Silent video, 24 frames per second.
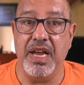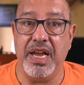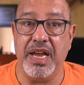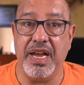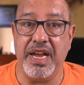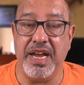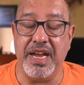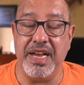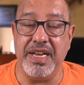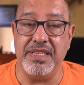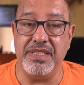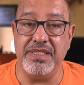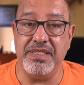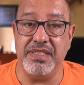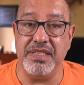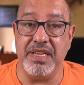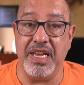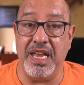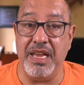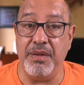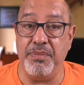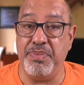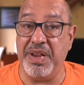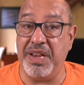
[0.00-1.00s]
has
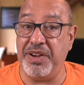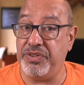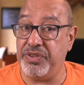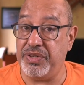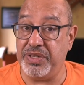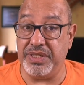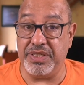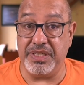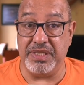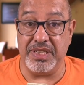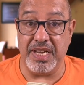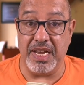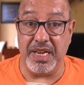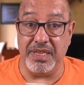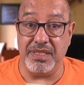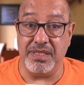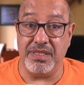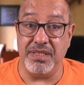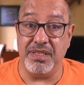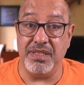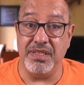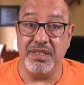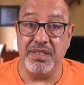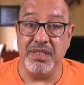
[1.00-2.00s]
a patron
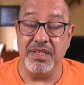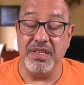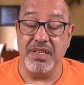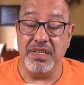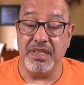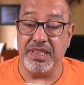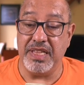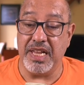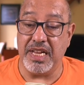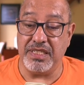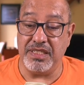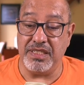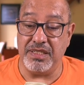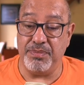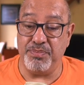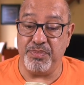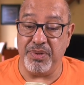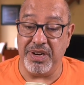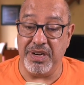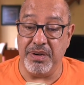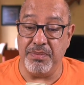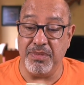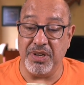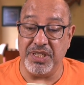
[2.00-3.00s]
saint. That's
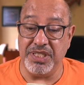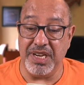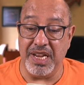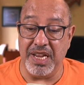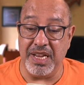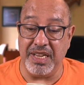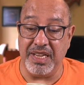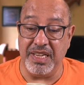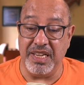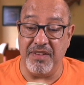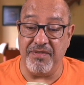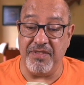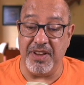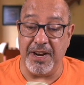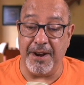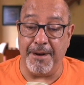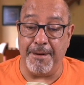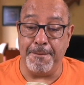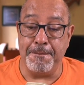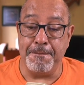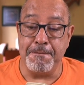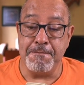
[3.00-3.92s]
pretty much a given.